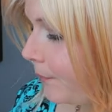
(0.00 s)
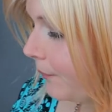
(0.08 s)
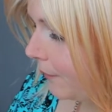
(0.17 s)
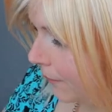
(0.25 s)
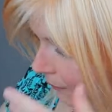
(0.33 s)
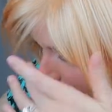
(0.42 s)

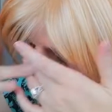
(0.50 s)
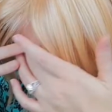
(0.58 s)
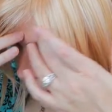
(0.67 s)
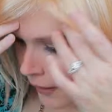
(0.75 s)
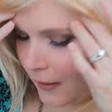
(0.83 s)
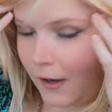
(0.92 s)

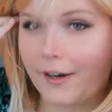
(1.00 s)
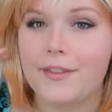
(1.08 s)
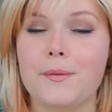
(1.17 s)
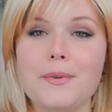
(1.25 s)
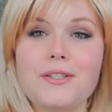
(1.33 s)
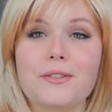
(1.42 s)
All
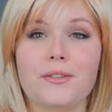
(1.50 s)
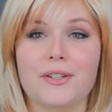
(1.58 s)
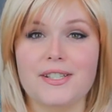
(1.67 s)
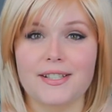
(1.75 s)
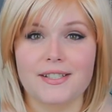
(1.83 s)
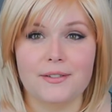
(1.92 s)
right, let me do a
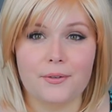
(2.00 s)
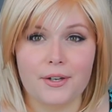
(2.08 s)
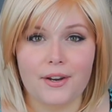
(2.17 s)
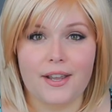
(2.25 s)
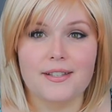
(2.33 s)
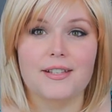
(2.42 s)
360 for
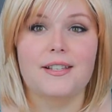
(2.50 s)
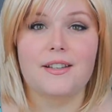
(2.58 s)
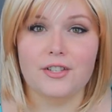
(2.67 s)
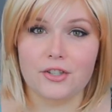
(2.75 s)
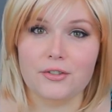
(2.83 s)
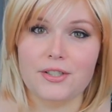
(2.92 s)
you guys and
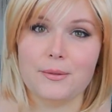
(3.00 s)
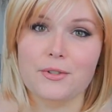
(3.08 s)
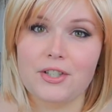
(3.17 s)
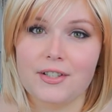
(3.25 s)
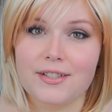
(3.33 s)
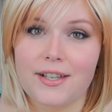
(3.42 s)
let you see
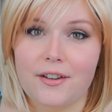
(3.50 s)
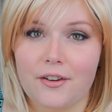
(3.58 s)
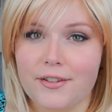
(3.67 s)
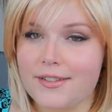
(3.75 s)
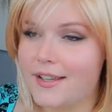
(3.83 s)
what she looks like on all